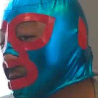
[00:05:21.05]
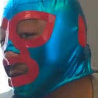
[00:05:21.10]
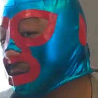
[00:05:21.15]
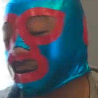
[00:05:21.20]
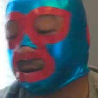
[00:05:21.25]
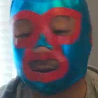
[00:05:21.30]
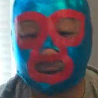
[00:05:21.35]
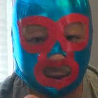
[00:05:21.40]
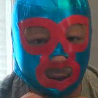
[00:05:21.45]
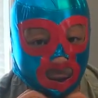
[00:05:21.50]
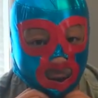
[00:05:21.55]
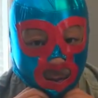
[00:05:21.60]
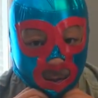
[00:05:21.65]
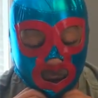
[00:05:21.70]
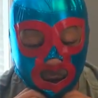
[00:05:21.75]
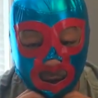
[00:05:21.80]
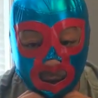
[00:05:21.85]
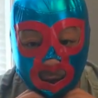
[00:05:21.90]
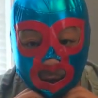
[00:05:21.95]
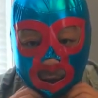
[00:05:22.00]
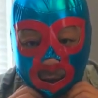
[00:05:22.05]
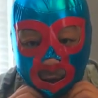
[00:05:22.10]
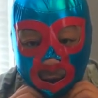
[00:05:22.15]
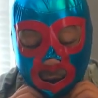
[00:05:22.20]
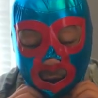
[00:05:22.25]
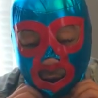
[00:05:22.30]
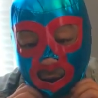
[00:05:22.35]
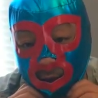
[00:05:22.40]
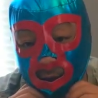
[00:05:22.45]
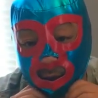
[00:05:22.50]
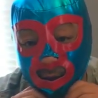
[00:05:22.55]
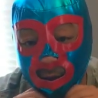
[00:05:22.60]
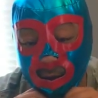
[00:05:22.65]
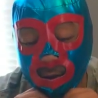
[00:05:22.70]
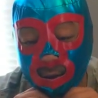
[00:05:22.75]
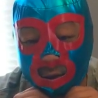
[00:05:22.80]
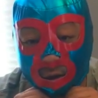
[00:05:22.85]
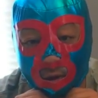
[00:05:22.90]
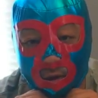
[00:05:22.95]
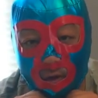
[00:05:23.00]
that's telling me that yeah,
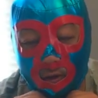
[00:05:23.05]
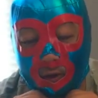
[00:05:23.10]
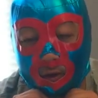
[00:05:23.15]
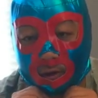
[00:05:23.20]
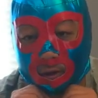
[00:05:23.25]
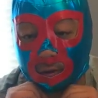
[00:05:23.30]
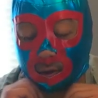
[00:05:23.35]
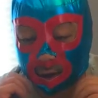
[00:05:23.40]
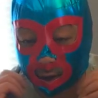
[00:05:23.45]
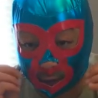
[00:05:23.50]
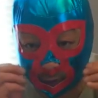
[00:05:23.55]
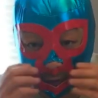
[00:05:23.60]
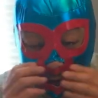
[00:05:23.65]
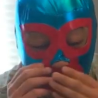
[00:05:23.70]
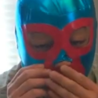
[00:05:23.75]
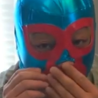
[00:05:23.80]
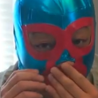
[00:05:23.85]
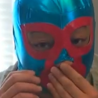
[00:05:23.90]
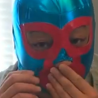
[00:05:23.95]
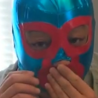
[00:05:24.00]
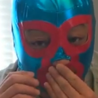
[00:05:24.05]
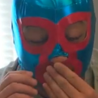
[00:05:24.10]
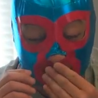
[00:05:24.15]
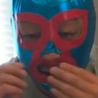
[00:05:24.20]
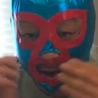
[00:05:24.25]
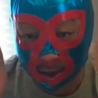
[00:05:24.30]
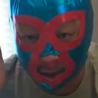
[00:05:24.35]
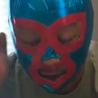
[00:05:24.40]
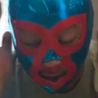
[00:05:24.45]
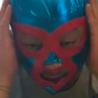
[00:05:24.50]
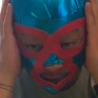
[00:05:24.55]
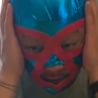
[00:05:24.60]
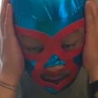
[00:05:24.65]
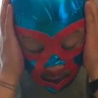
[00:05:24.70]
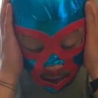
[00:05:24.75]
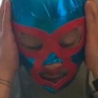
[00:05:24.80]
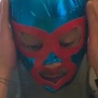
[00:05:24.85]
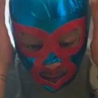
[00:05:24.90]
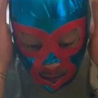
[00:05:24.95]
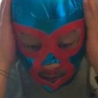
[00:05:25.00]
you should start training for wrestling
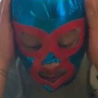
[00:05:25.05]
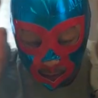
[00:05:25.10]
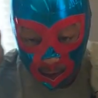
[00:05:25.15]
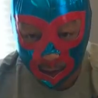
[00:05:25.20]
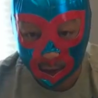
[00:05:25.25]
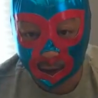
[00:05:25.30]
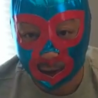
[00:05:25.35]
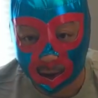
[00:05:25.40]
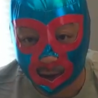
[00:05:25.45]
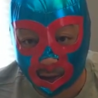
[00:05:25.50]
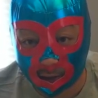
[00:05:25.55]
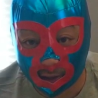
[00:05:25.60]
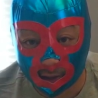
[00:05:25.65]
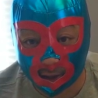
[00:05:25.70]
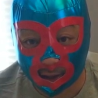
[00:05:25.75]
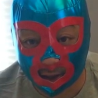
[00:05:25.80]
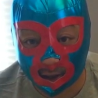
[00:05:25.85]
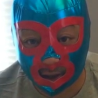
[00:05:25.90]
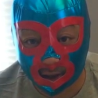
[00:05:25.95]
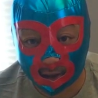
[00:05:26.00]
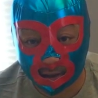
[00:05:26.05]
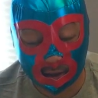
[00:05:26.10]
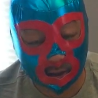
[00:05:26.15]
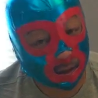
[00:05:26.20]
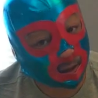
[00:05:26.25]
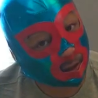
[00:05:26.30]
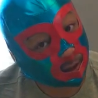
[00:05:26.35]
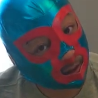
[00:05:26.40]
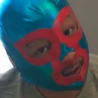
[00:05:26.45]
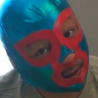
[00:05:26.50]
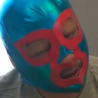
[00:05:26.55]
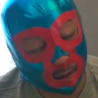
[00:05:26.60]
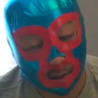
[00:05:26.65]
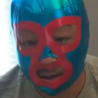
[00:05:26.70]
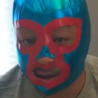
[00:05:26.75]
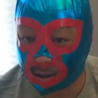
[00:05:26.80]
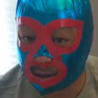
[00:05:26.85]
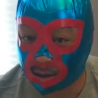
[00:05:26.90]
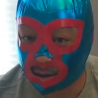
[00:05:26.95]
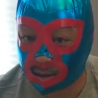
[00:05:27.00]
yeah, not all look, guys.
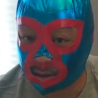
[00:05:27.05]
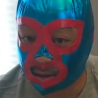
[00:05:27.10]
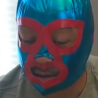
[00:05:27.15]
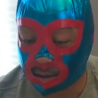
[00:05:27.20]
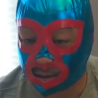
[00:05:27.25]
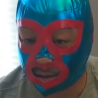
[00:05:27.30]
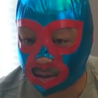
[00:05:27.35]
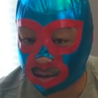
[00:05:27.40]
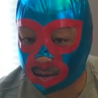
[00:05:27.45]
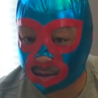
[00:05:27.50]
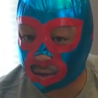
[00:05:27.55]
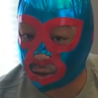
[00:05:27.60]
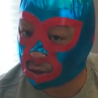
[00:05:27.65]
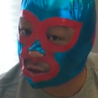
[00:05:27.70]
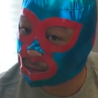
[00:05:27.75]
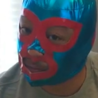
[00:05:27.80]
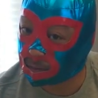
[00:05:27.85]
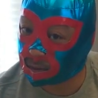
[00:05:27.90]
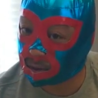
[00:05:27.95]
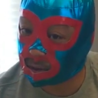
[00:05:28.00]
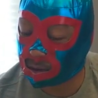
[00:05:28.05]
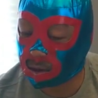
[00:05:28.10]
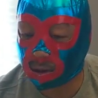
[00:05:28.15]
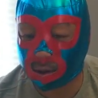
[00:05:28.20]
Uh, stupid,